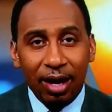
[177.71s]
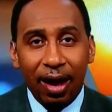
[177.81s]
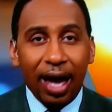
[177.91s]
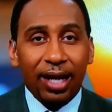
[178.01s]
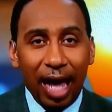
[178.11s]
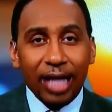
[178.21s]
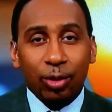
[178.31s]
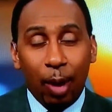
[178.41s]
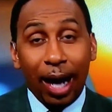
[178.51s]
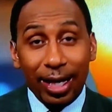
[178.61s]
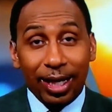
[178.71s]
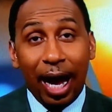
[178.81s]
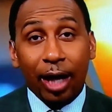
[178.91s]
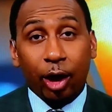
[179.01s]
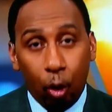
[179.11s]
And that's why he
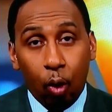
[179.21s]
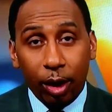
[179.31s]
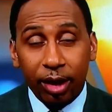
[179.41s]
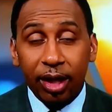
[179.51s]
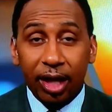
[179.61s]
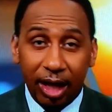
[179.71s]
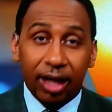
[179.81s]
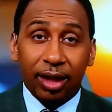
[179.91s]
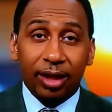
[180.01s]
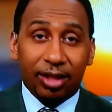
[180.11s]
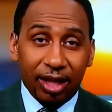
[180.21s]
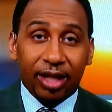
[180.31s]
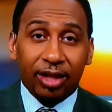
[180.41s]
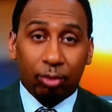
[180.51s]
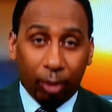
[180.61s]
got caught in the
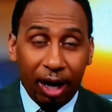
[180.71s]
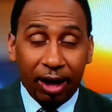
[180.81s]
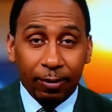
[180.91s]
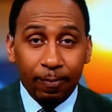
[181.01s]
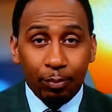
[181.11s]
6th round,